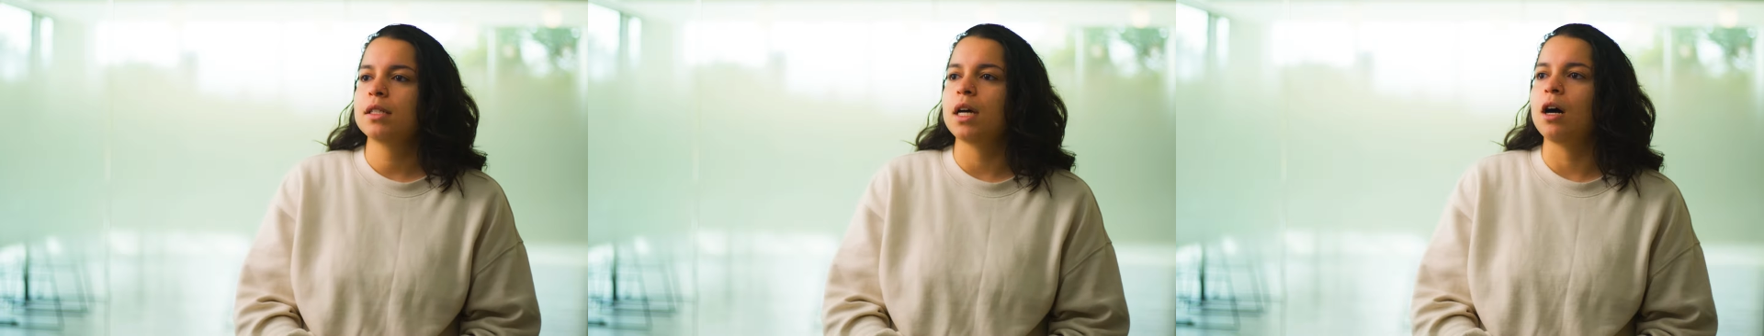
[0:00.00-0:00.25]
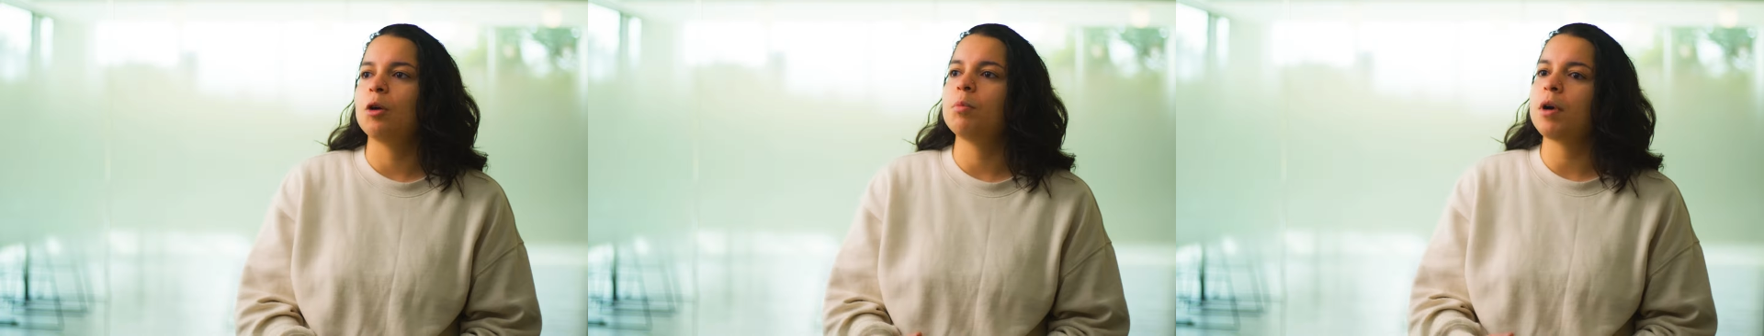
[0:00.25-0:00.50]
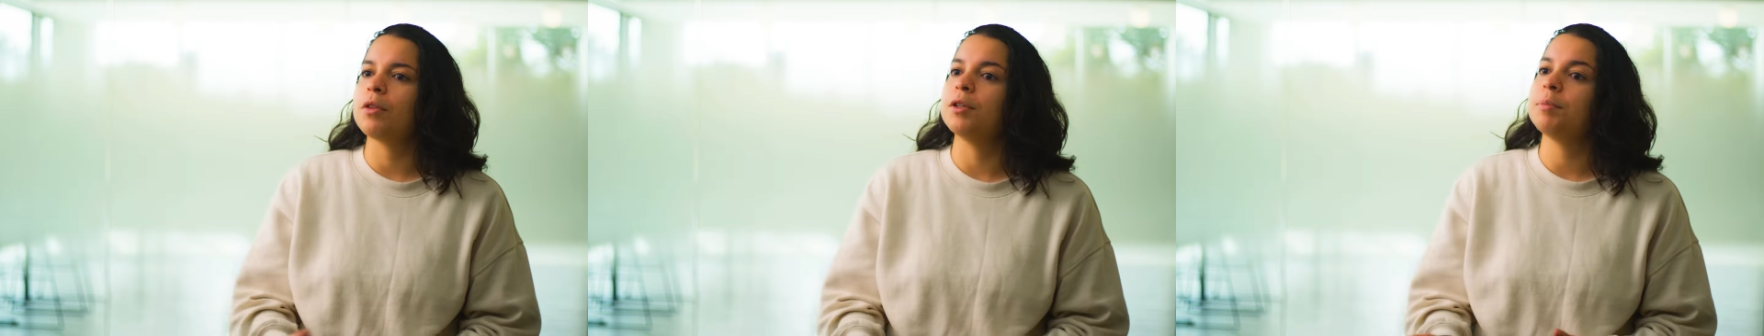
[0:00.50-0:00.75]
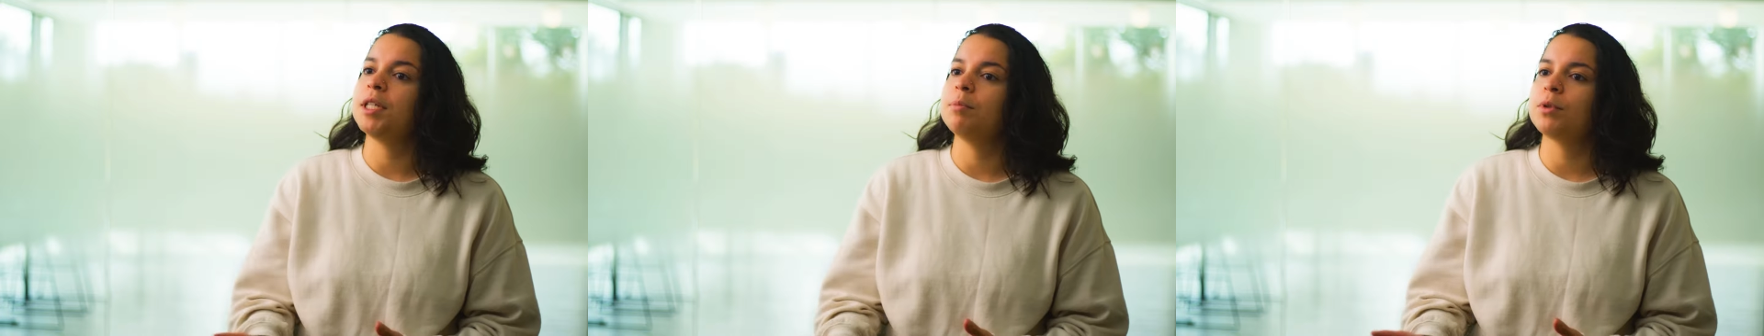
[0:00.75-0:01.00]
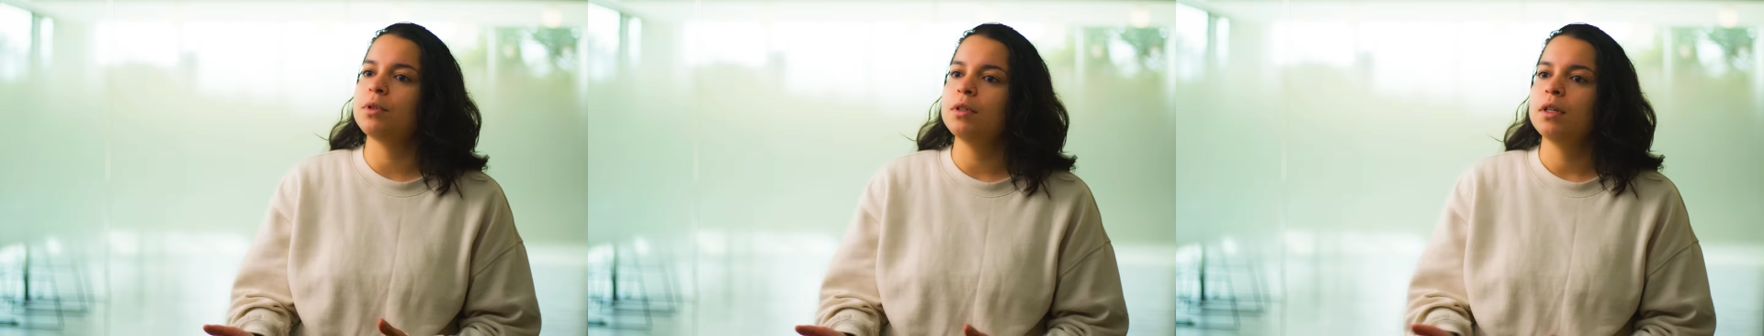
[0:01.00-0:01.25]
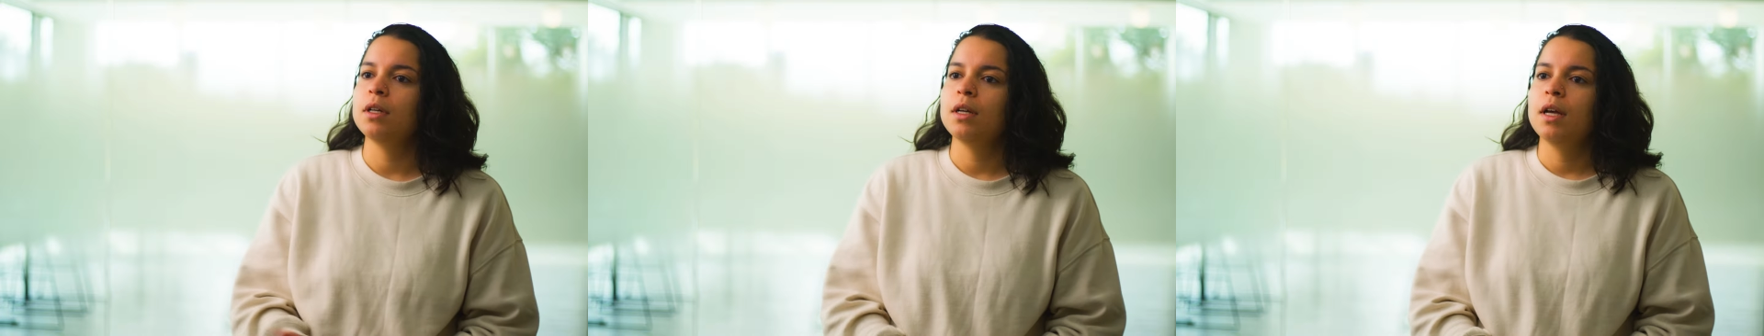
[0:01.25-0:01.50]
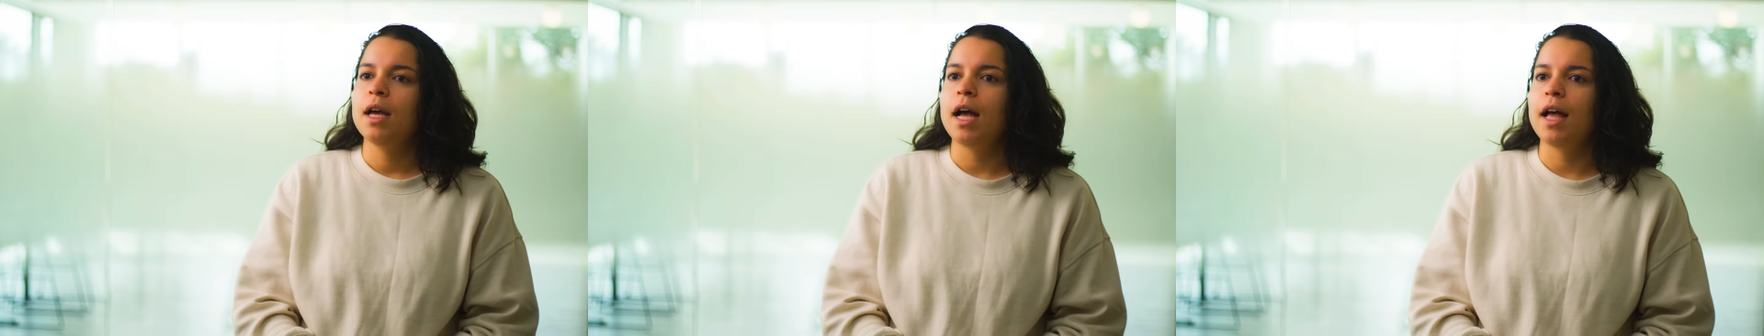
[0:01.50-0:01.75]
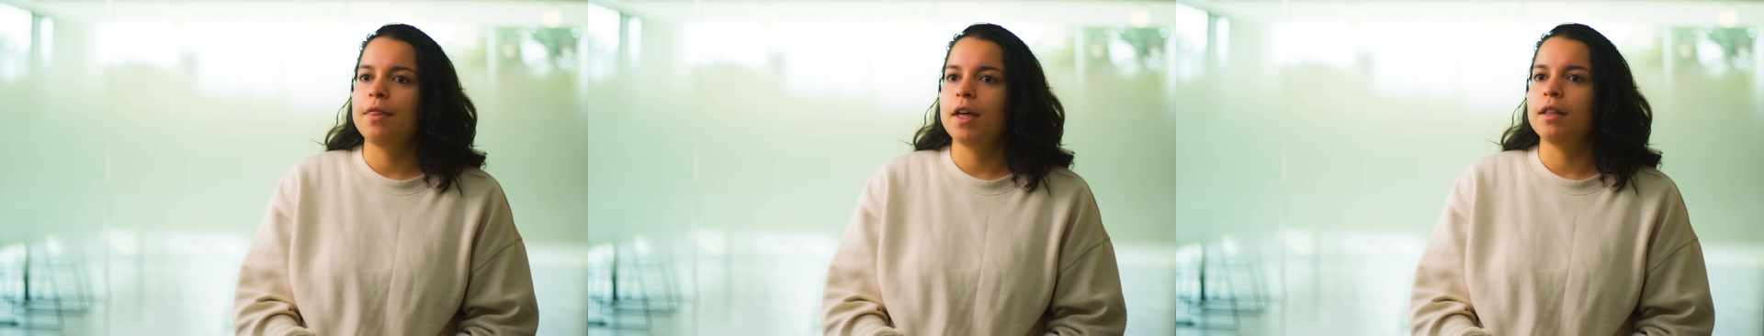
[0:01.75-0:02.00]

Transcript: to help other people. And